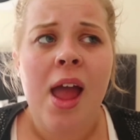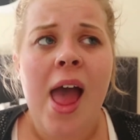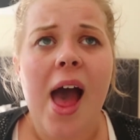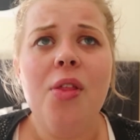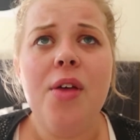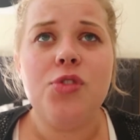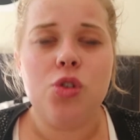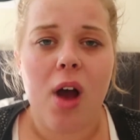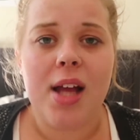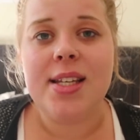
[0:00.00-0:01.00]
how they've
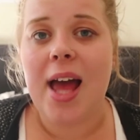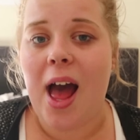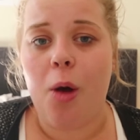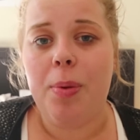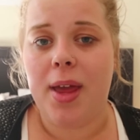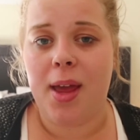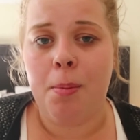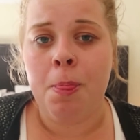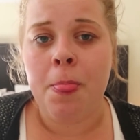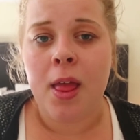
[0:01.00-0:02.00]
tried to help
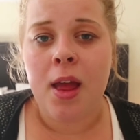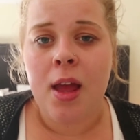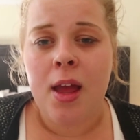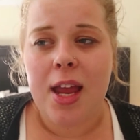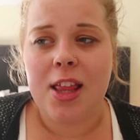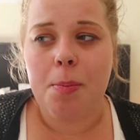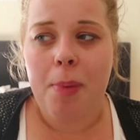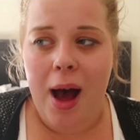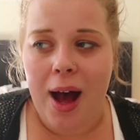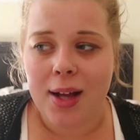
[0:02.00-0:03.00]
him in the
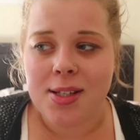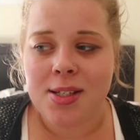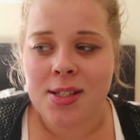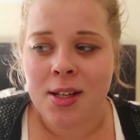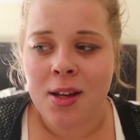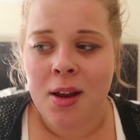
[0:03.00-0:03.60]
past.